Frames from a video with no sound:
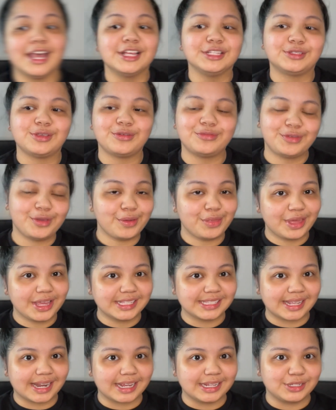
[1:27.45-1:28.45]
So a few
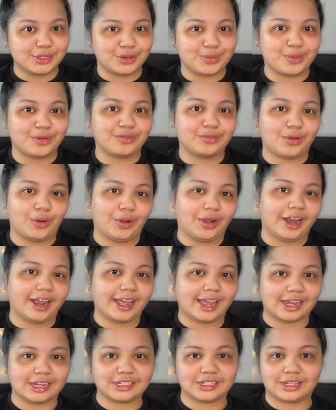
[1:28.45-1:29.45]
things that I do before I
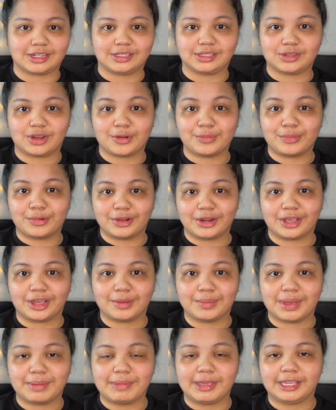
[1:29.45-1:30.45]
actually start putting
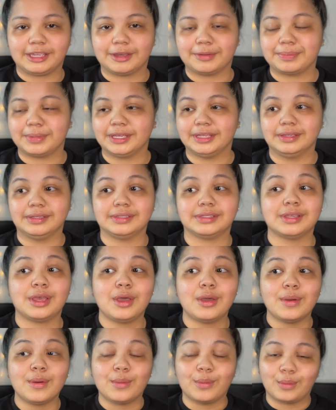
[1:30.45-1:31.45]
on my makeup is,
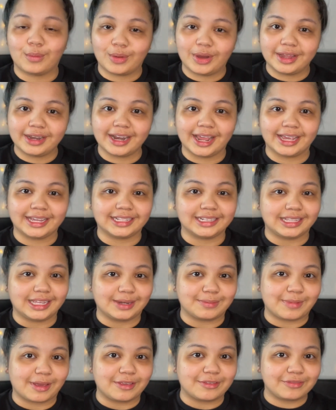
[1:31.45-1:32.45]
one, I
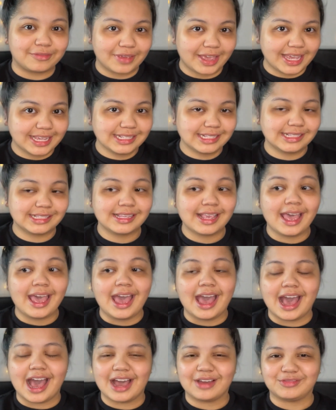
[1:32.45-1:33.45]
clean my face.
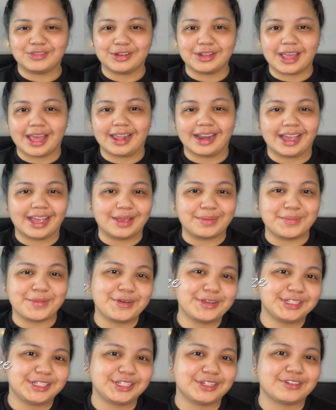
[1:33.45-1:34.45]
After that, I
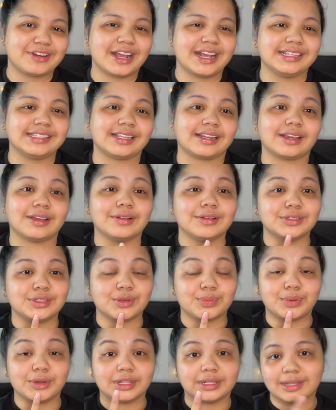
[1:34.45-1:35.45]
moisturize, and I
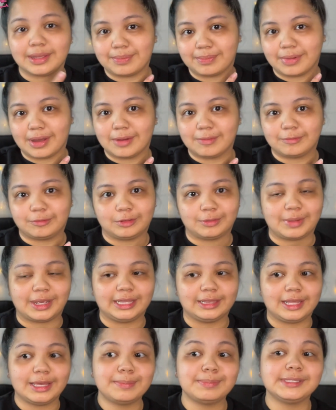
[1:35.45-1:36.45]
also put lip balm for my
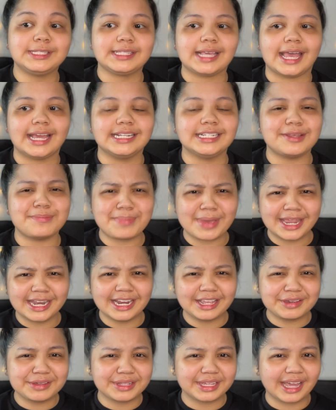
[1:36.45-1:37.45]
lips. And
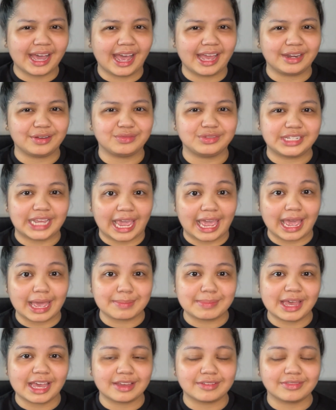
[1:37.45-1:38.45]
depending on the kind of day
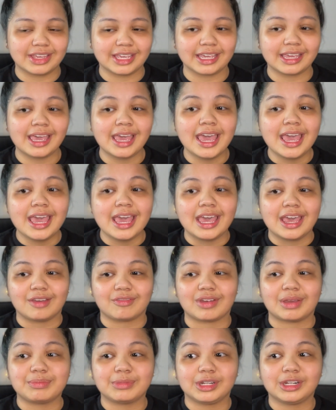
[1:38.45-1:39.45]
I'm having, if
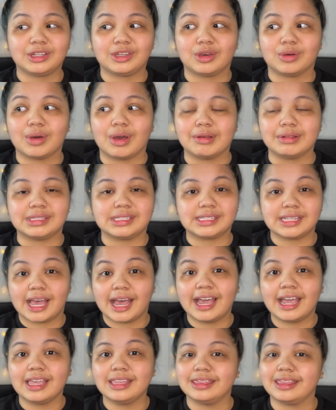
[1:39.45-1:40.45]
I'm gonna go
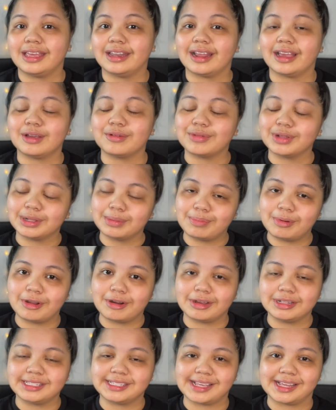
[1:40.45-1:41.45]
outside, then I will put
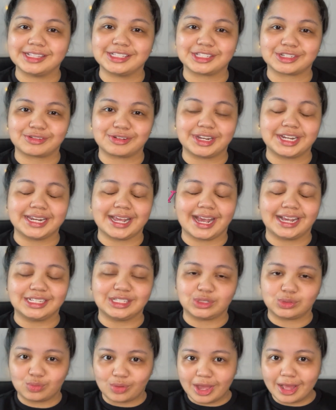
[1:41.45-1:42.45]
on sunscreen
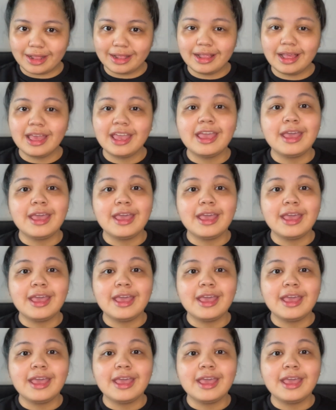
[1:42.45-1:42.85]
as well.